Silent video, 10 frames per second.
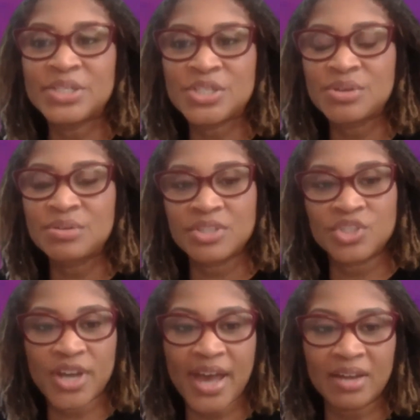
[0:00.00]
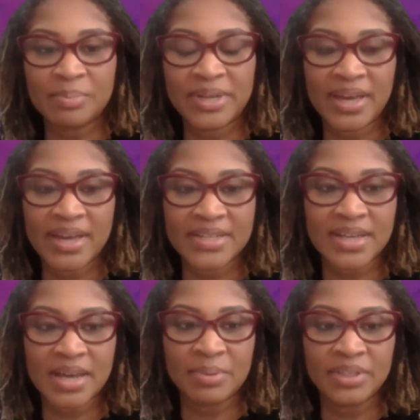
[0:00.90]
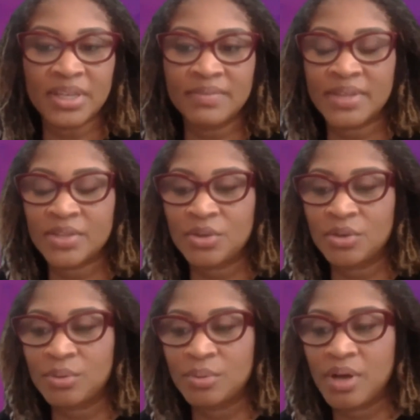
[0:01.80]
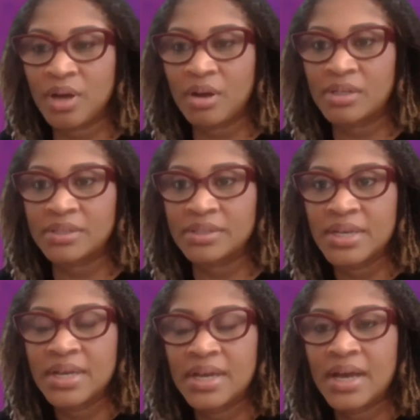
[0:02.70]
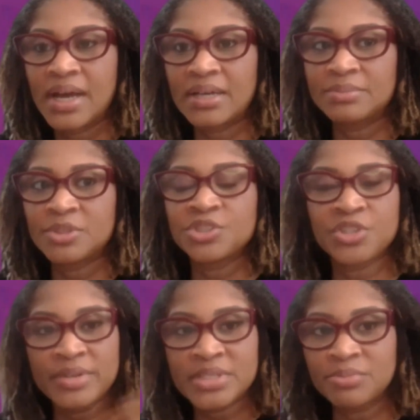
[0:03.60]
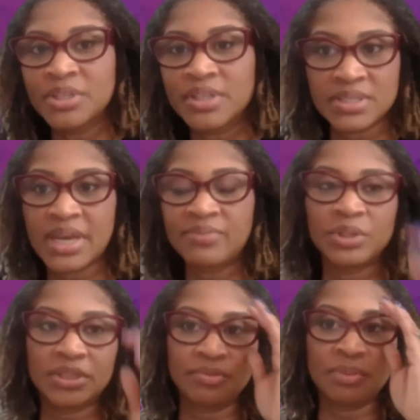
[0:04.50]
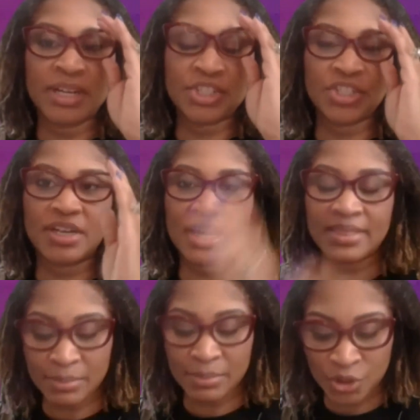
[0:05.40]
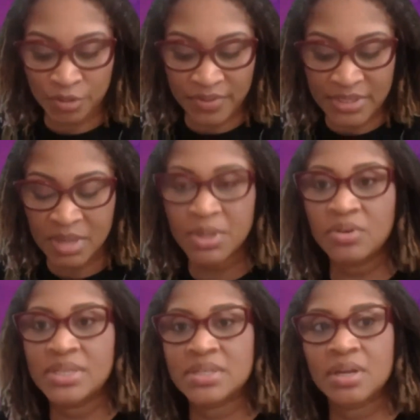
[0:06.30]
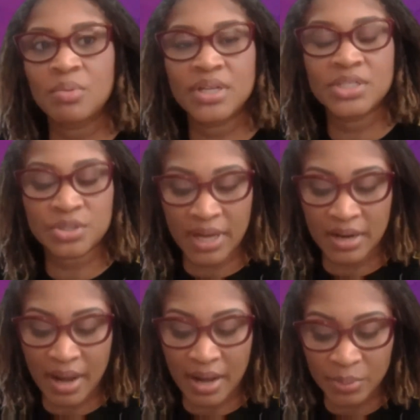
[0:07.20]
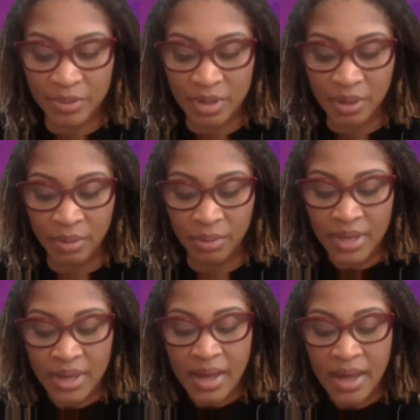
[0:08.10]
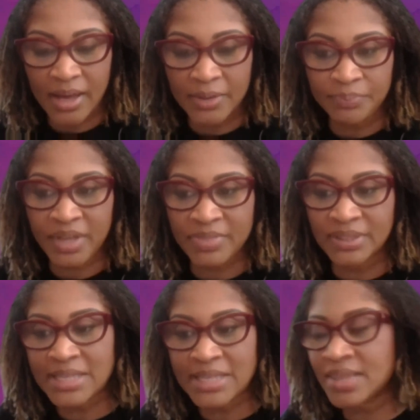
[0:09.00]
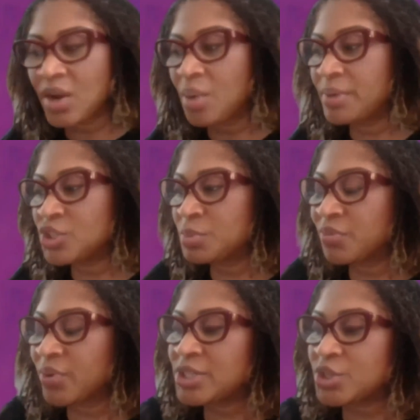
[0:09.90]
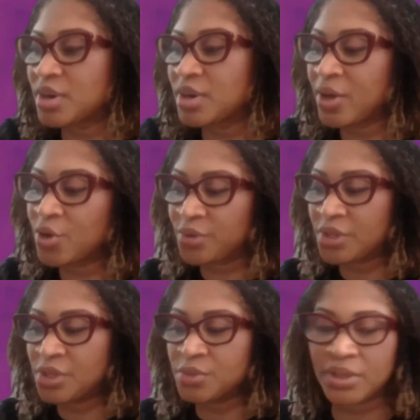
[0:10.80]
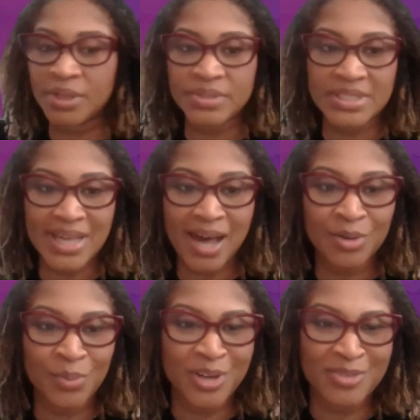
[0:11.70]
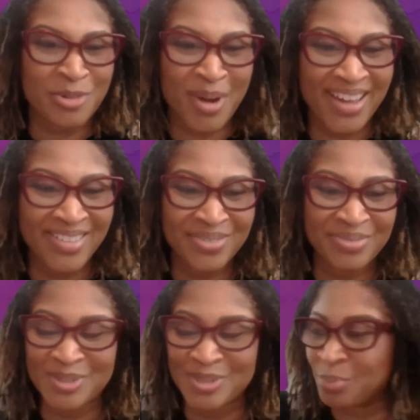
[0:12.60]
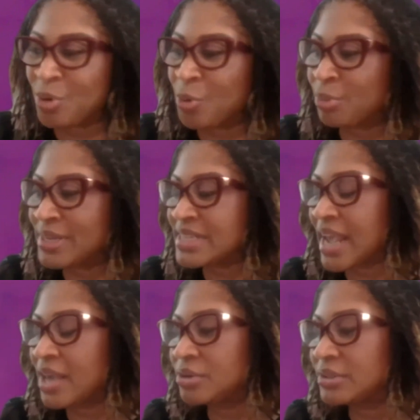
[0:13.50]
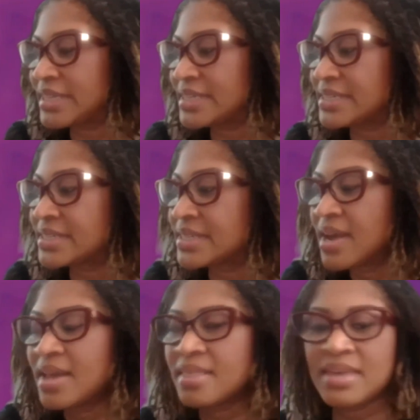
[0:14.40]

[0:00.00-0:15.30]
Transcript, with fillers: into the chat, because I believe that you are you're sharing some really insightful information. I'm sure that this community is going to want to connect with you. The last thing that I'll mention before I turn it back over to you to close this out in whatever way that feels appropriate, Daniel, is